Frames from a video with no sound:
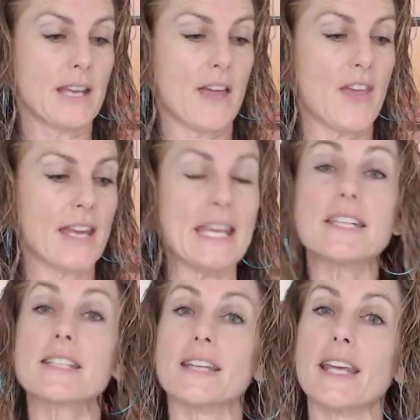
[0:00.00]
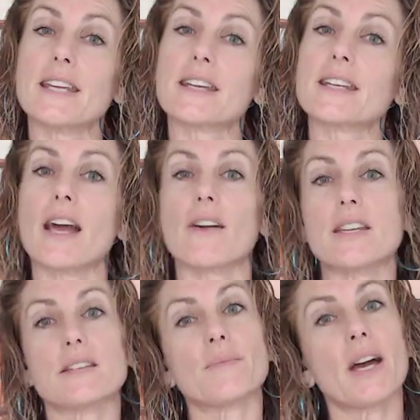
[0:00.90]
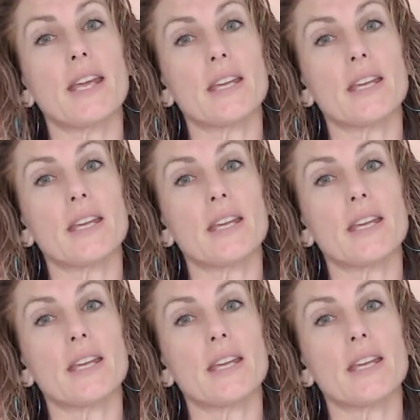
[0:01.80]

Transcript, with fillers: and that entity can now enter my